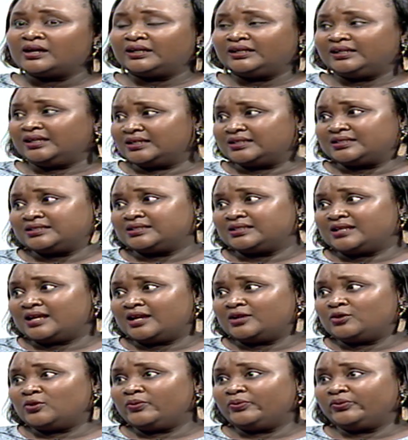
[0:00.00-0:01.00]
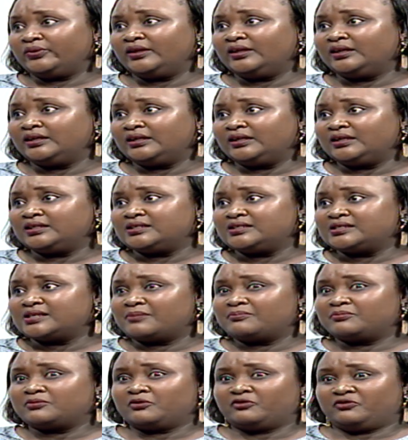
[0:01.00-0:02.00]
yes, I don't think it is
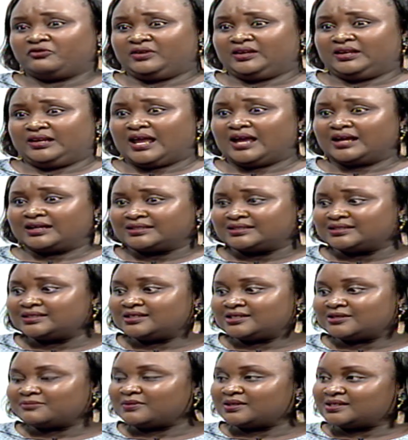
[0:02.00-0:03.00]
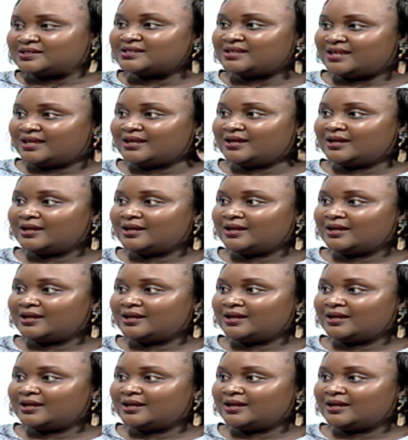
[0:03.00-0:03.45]
a prophylaxis per se,